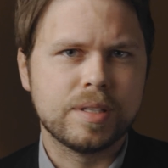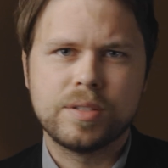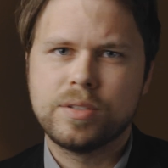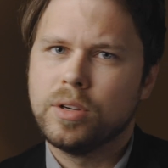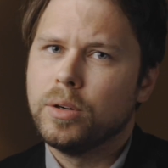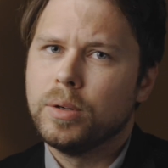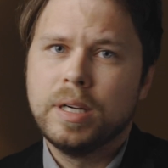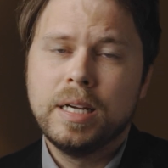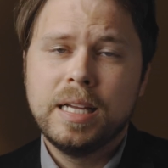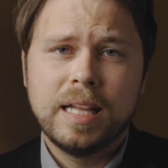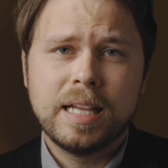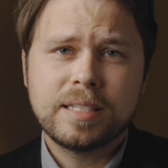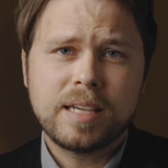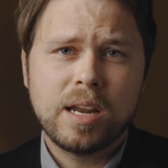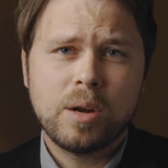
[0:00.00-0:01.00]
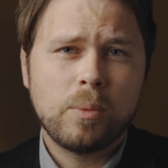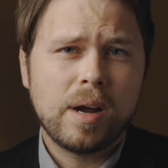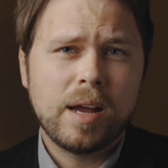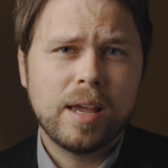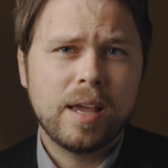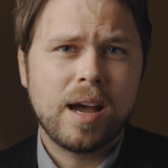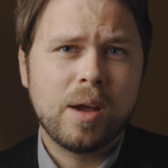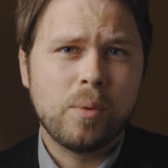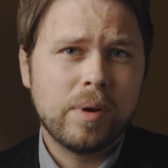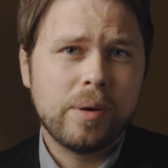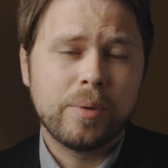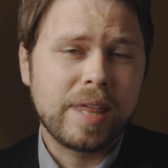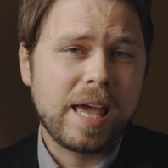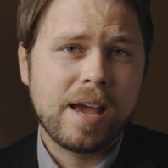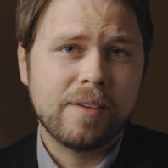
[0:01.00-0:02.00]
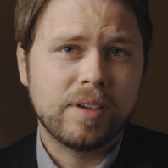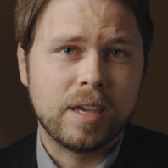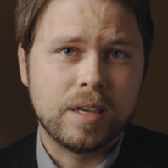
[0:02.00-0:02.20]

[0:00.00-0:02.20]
So that's kind of why I went with a half